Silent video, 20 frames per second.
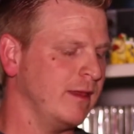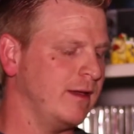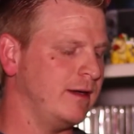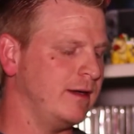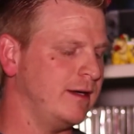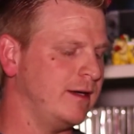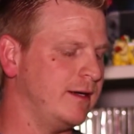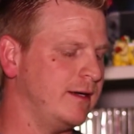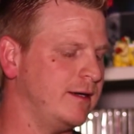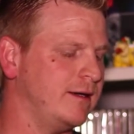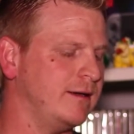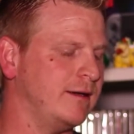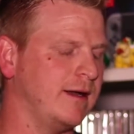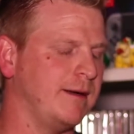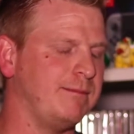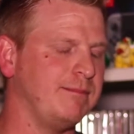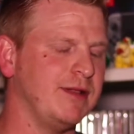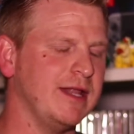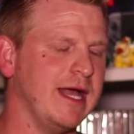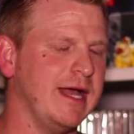
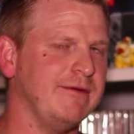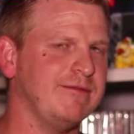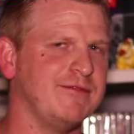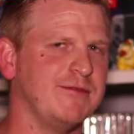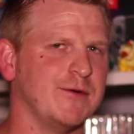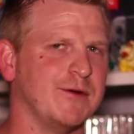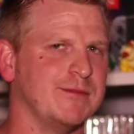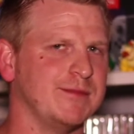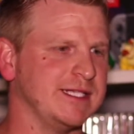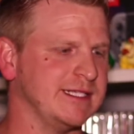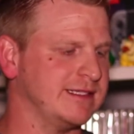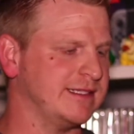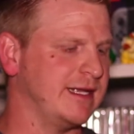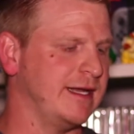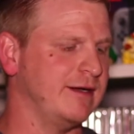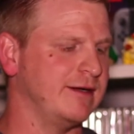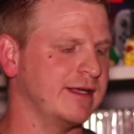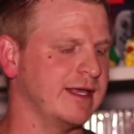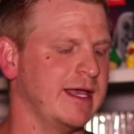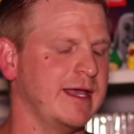platforming
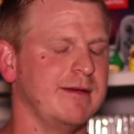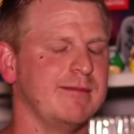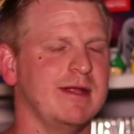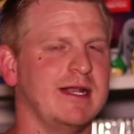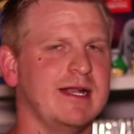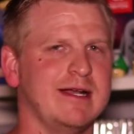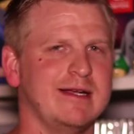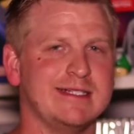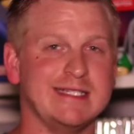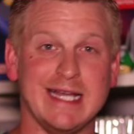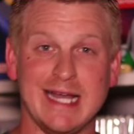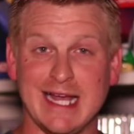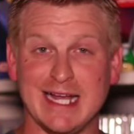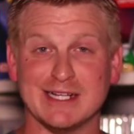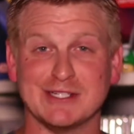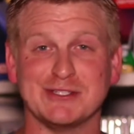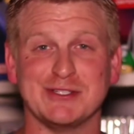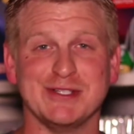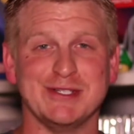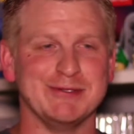style game, and I
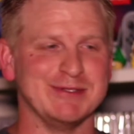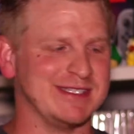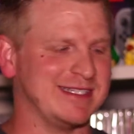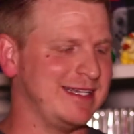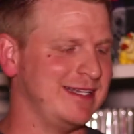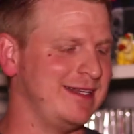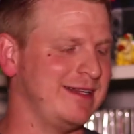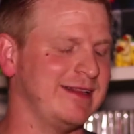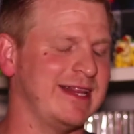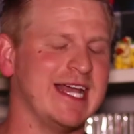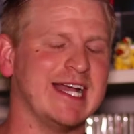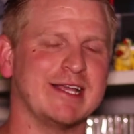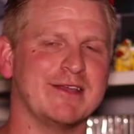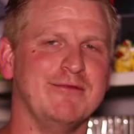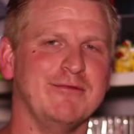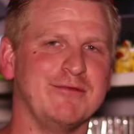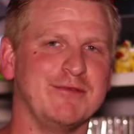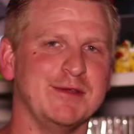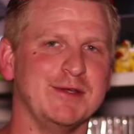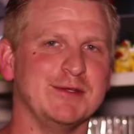actually was getting that
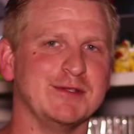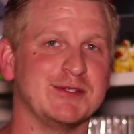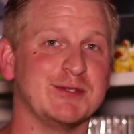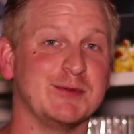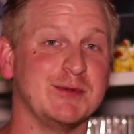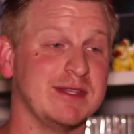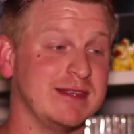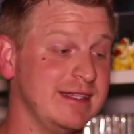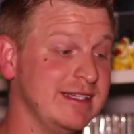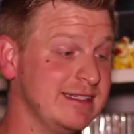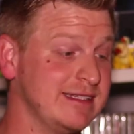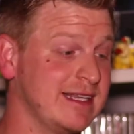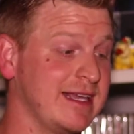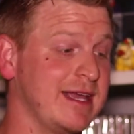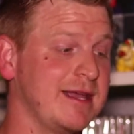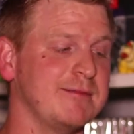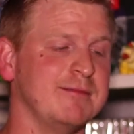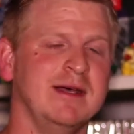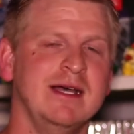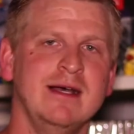confused with this
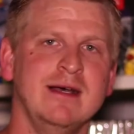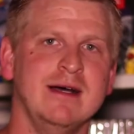game.